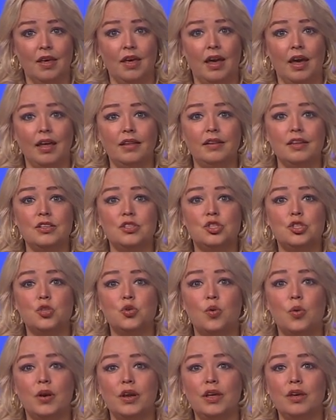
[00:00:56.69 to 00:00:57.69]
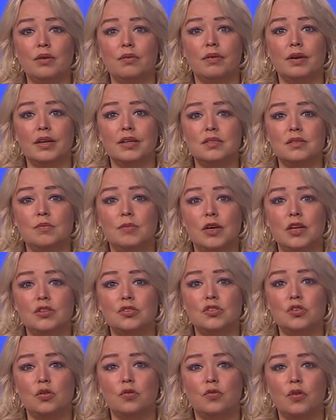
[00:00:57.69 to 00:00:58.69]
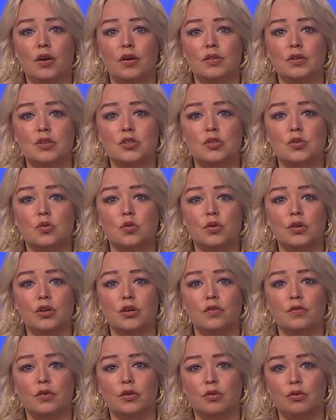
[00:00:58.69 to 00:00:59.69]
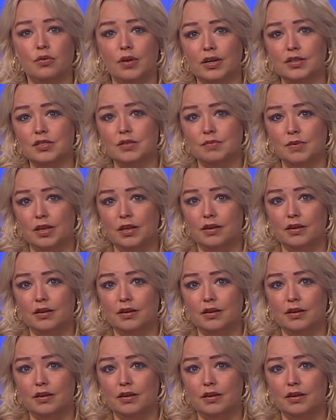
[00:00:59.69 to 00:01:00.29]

At least 20 arrests made so far this school year for threats made